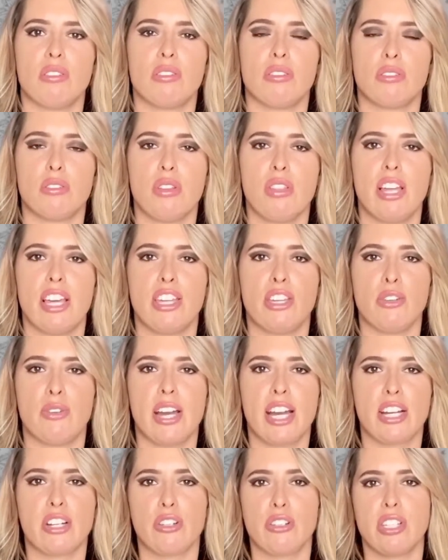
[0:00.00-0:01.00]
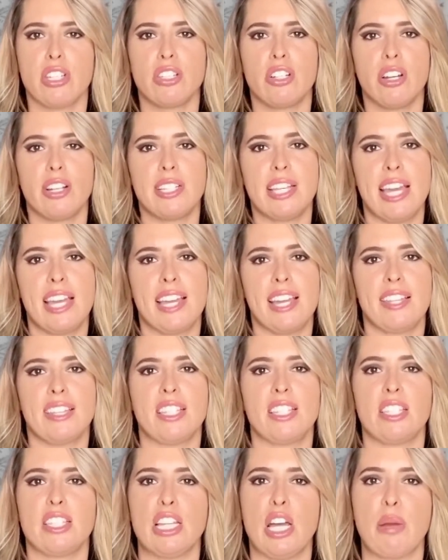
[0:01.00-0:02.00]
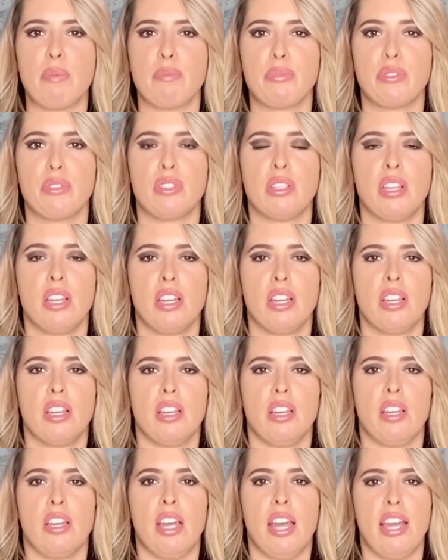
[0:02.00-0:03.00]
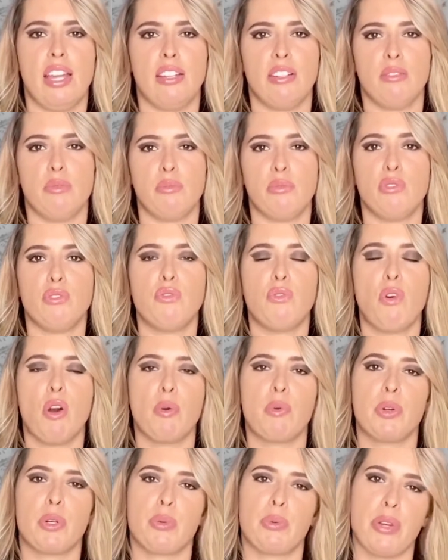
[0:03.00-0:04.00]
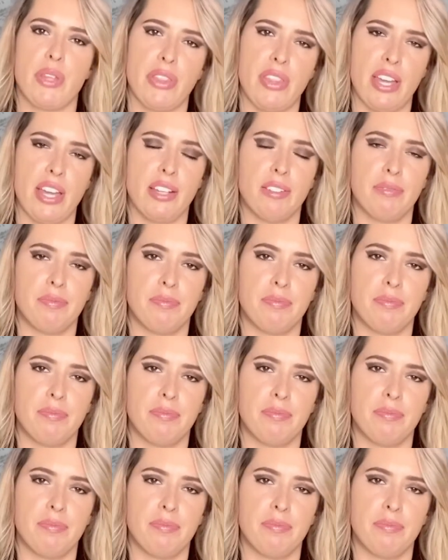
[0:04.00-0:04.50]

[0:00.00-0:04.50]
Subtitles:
so that you actually start taking the steps and move forward with it.